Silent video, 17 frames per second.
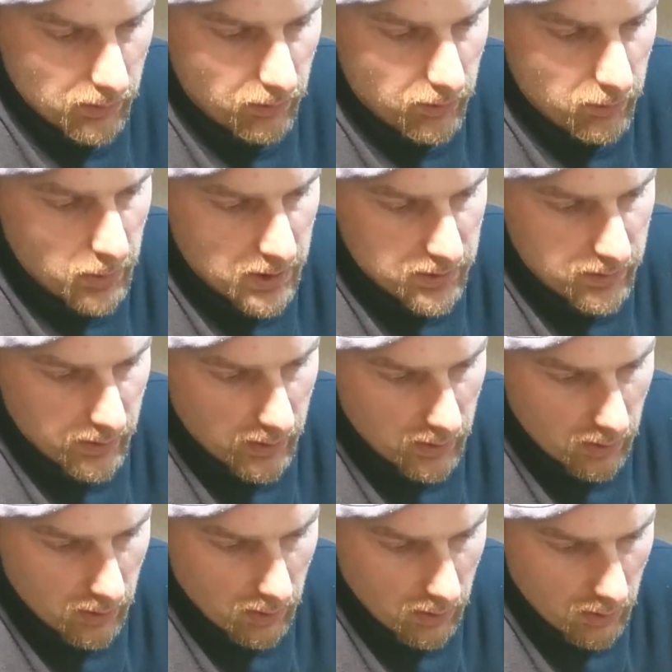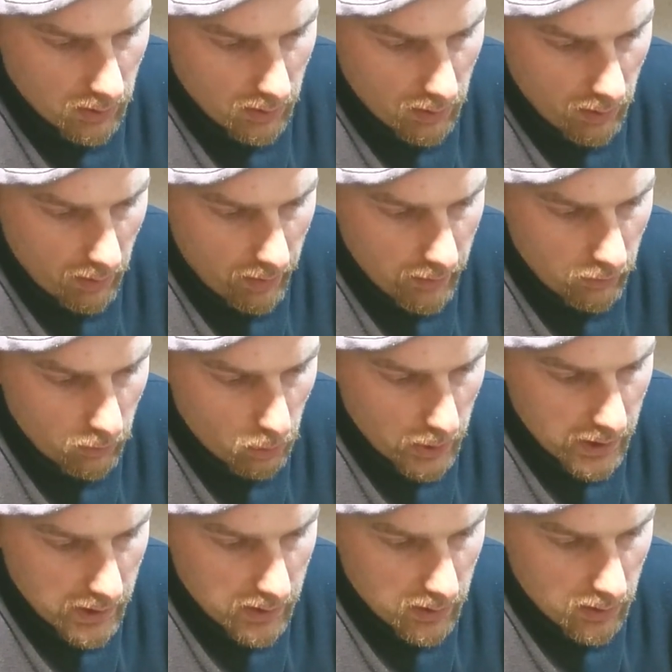of symmetrical this
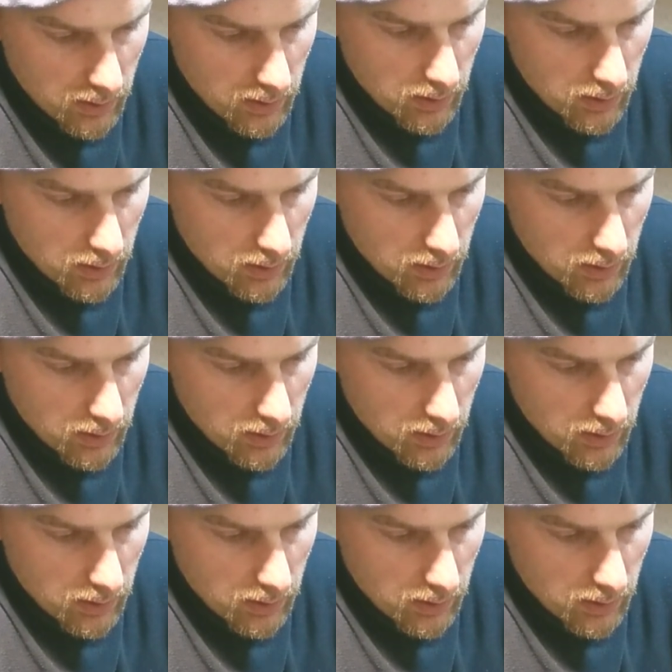way.